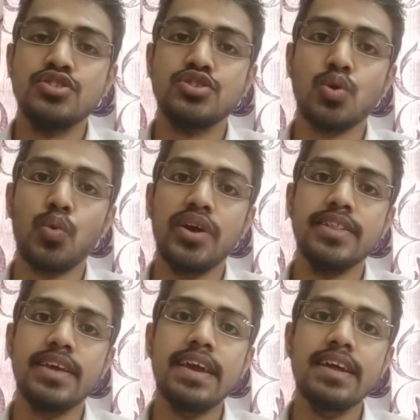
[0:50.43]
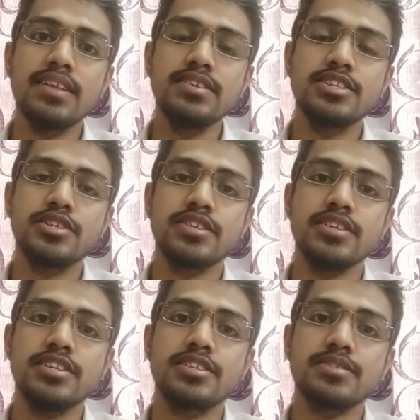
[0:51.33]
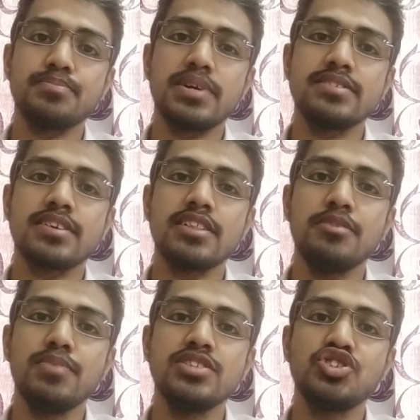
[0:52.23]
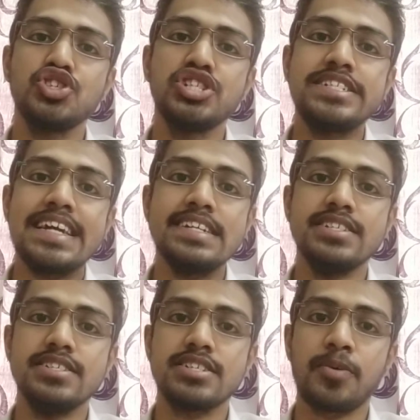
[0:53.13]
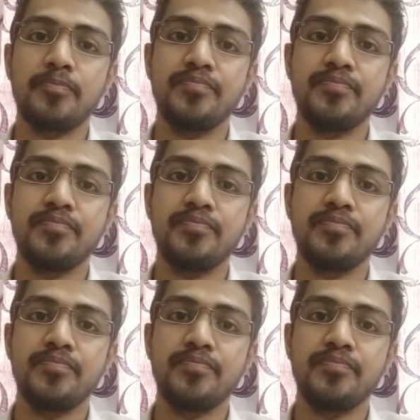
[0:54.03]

So in English, it basically means change.